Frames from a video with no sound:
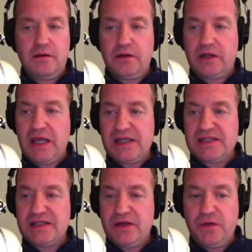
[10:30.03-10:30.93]
Okay,
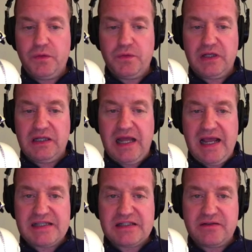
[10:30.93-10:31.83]
so the
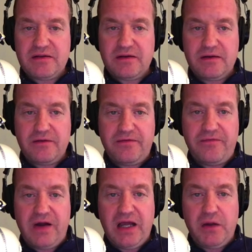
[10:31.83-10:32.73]
last
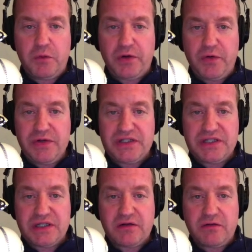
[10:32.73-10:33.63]
file we're going
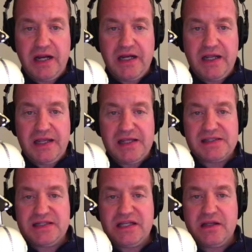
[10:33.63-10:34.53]
to create
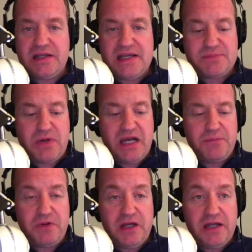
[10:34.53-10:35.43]
is the TLS
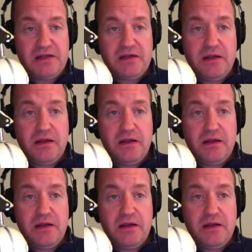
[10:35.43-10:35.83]
pipeline.